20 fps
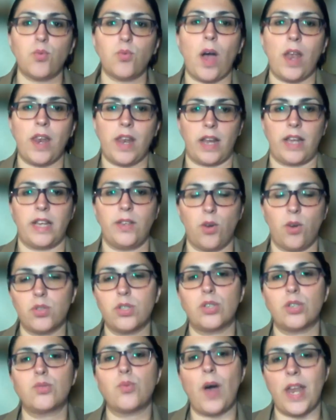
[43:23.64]
to in
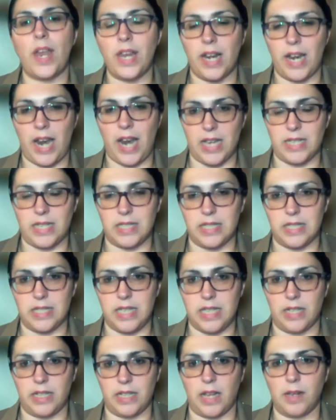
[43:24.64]
order to analyze this
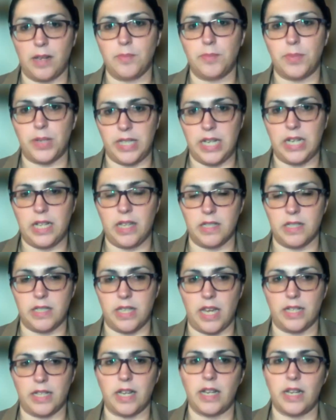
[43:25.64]
data and predict this
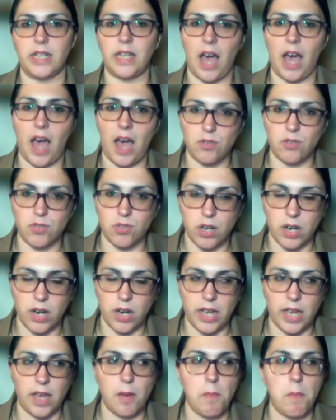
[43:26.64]
data. And
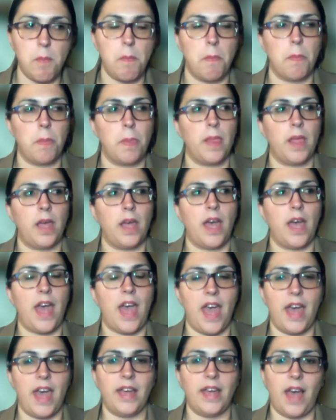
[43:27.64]
actually,
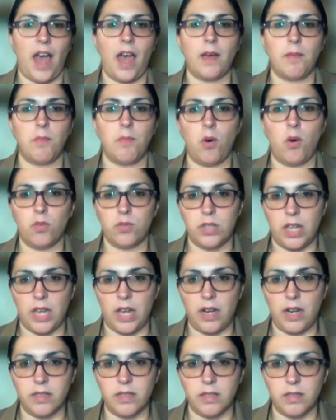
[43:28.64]
AI
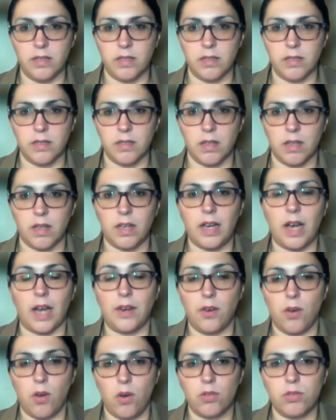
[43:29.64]
models
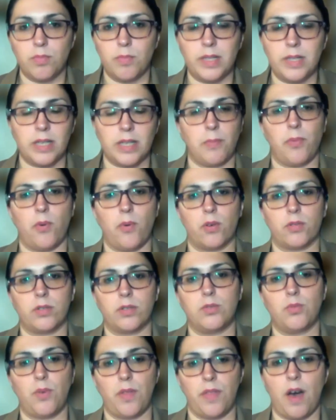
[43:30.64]
cannot be
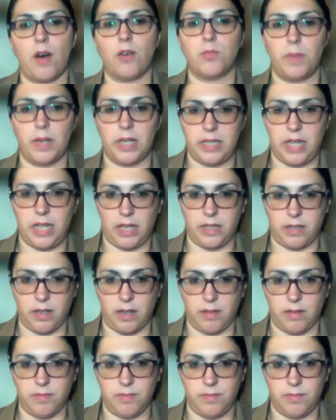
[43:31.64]
supported without big data.